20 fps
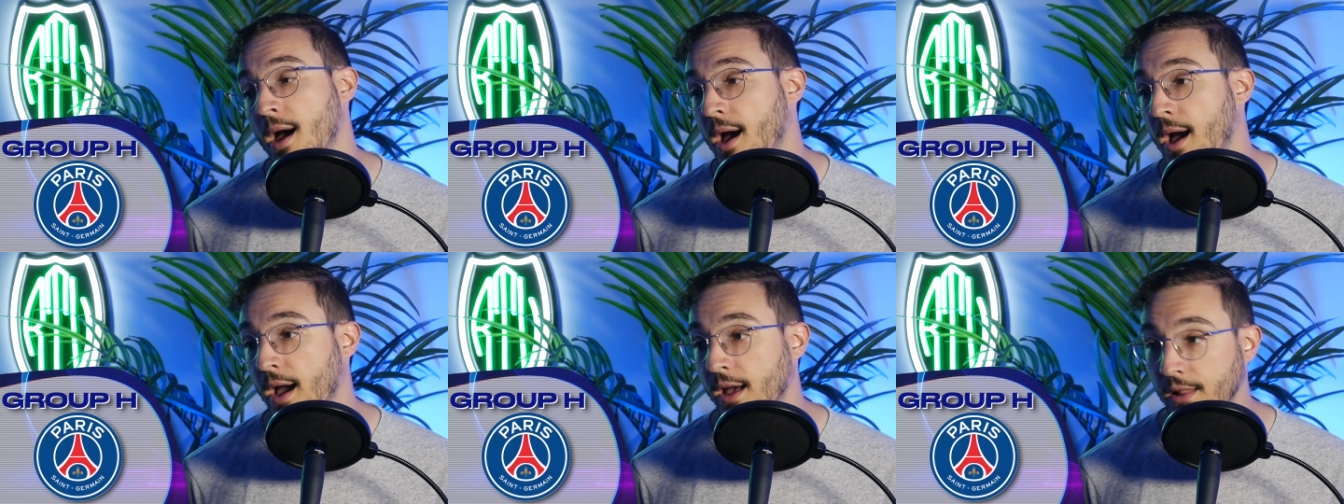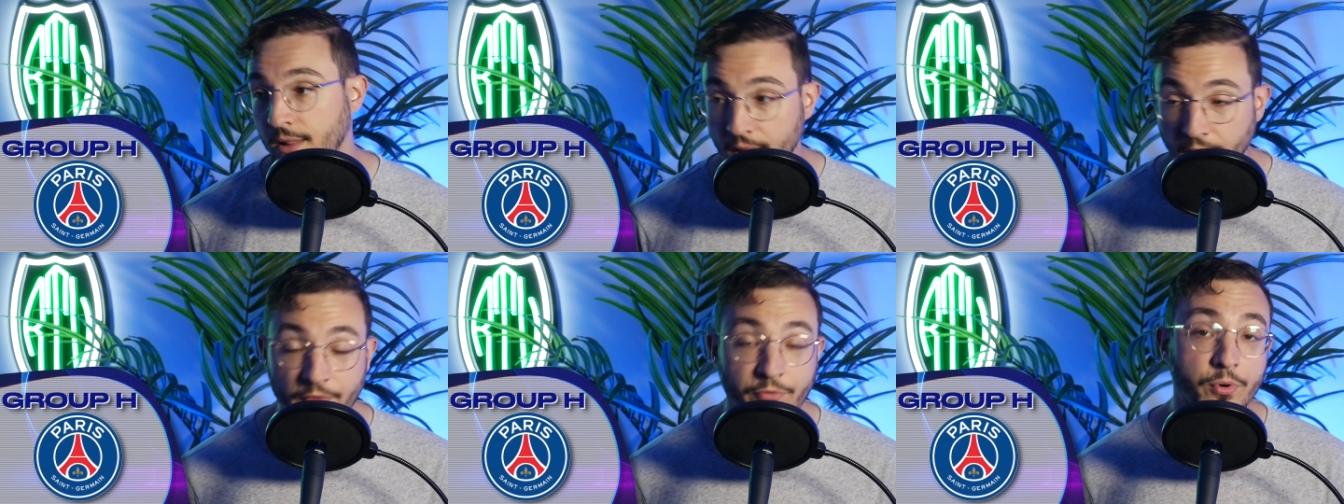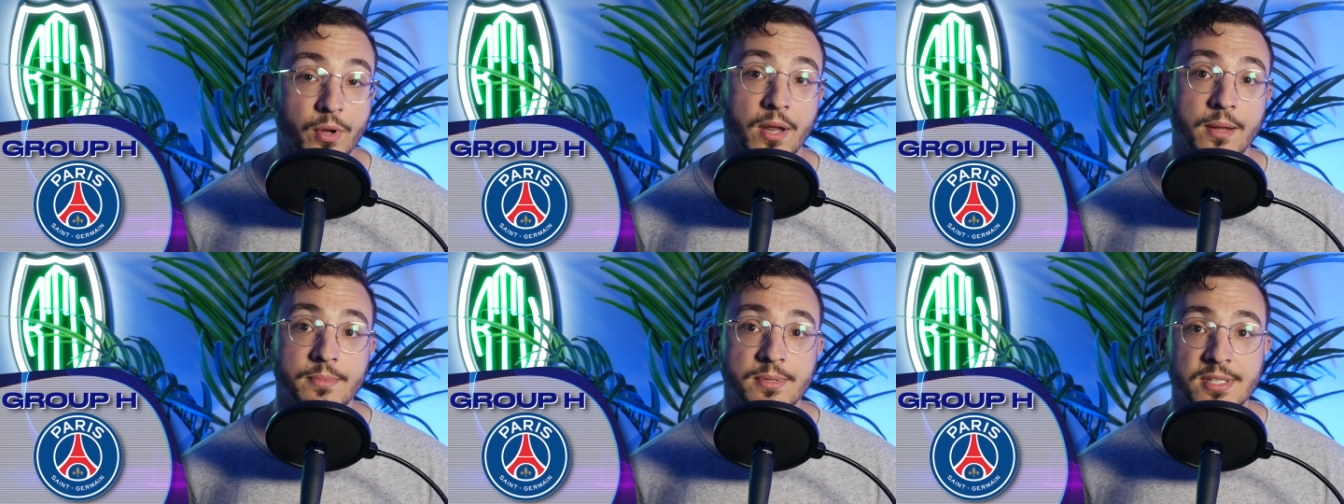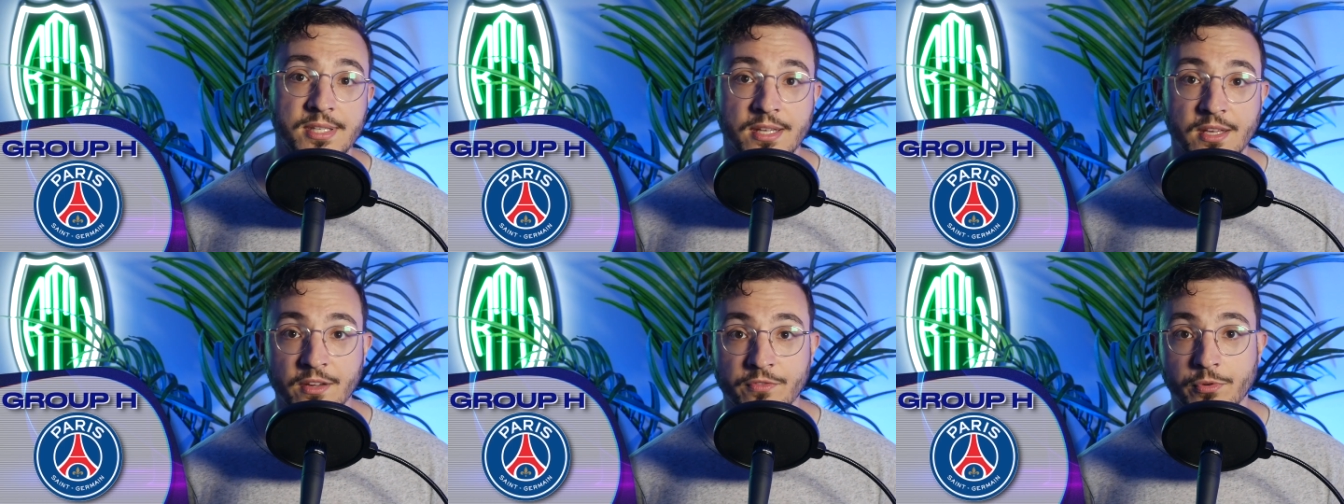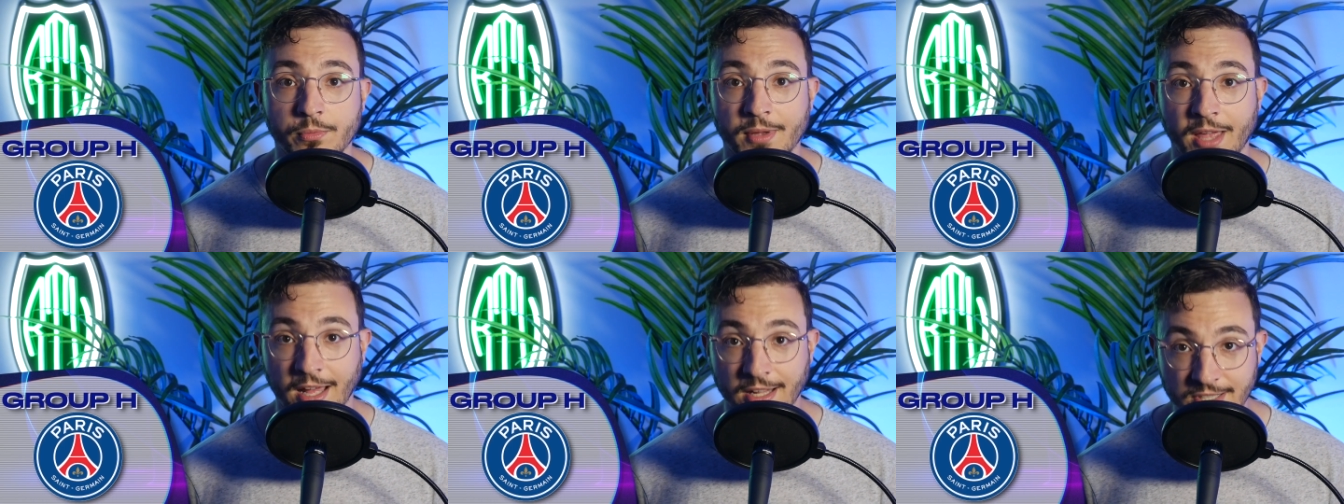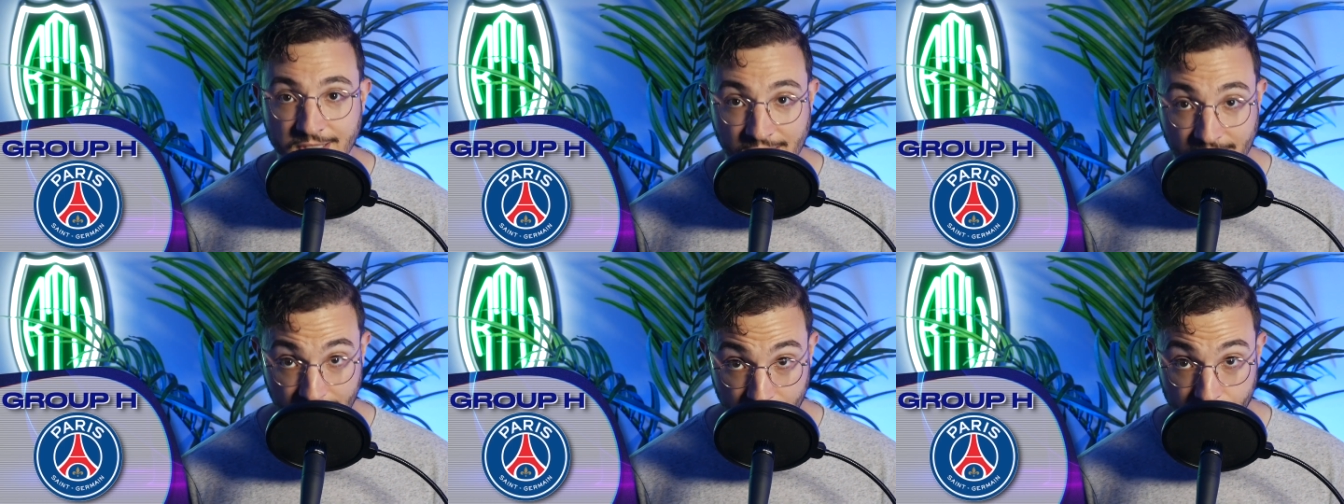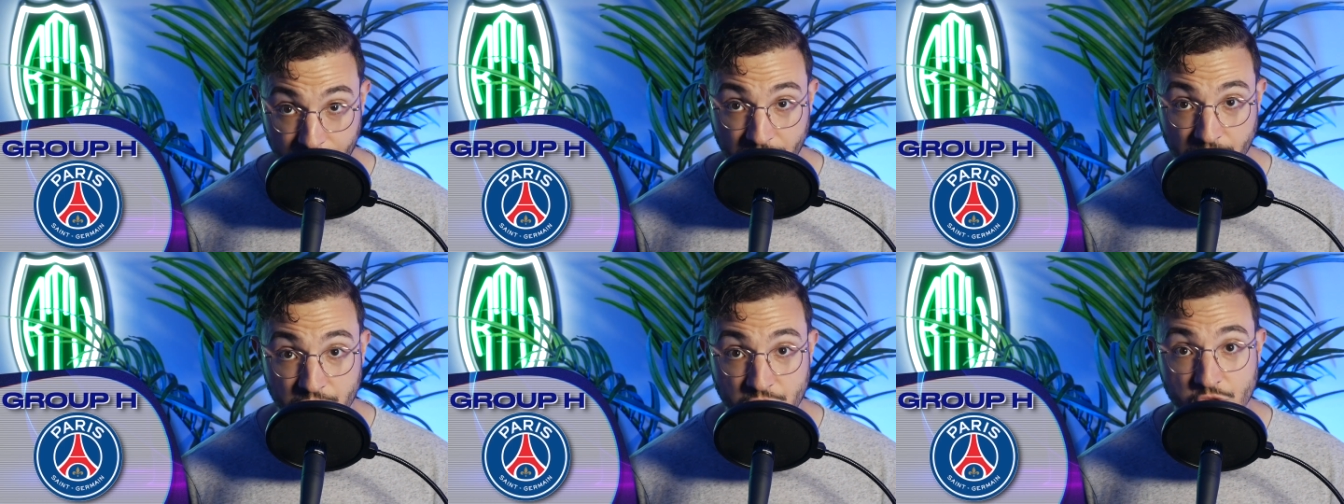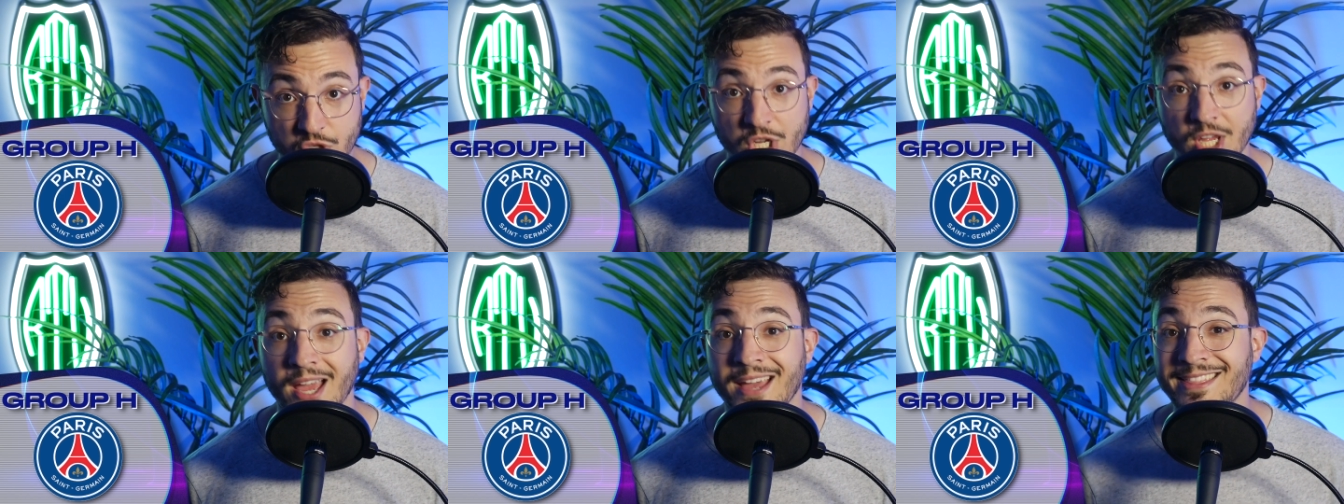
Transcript: I love what I'm seeing from Galtier and PSG.